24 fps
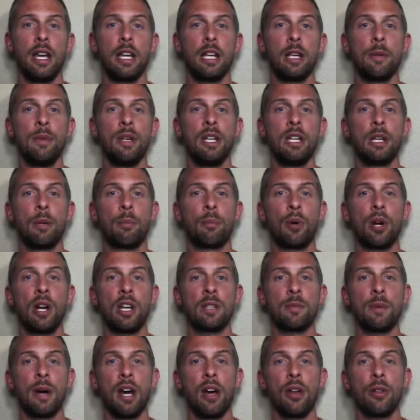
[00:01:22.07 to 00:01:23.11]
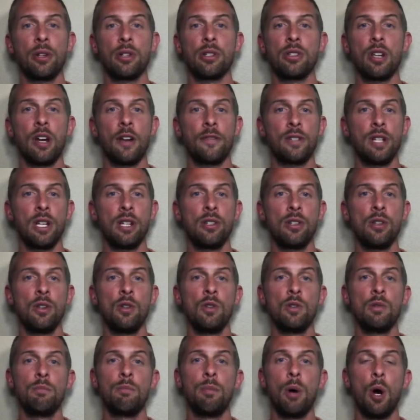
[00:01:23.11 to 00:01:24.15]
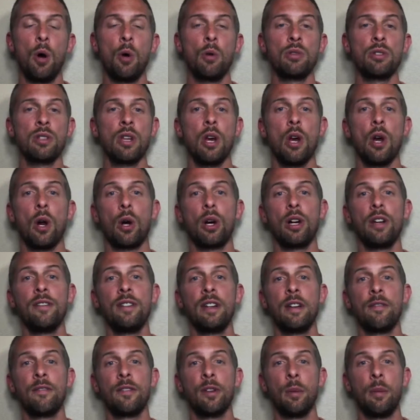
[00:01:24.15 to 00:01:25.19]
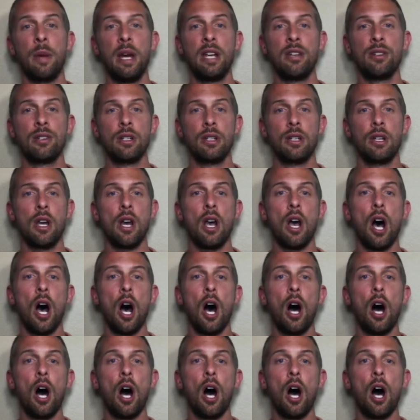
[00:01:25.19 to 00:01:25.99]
It can be compressed by other soft tissues, bones, or even inflammation,